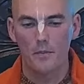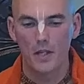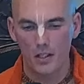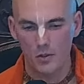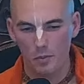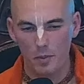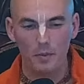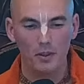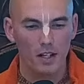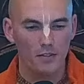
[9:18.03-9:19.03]
meetings with
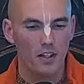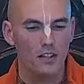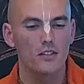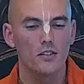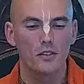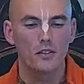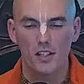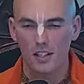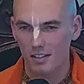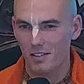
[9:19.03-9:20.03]
people that I've had on
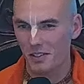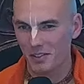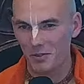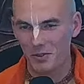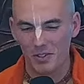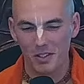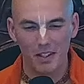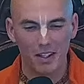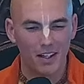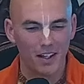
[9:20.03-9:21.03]
Sankirtan, which
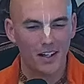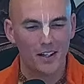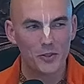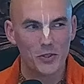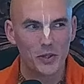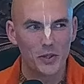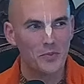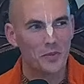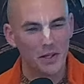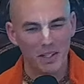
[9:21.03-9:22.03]
was quite
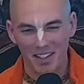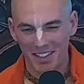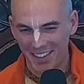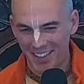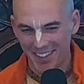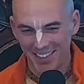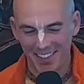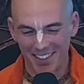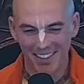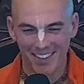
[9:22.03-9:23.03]
inspiring. And
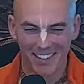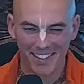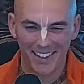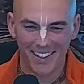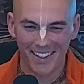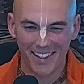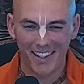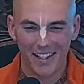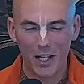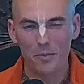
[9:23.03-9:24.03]

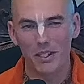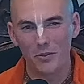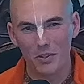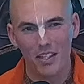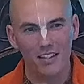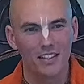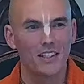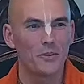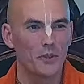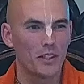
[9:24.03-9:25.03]
I'll begin with that, and
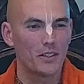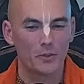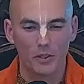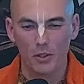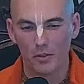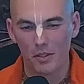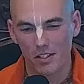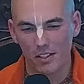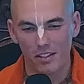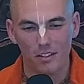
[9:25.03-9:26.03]
then we'll go
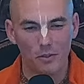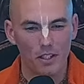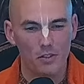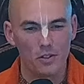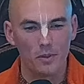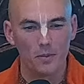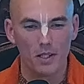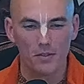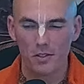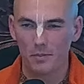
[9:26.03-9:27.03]
into reading Srimad
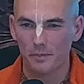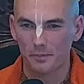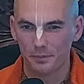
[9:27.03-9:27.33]
Bhagavatam.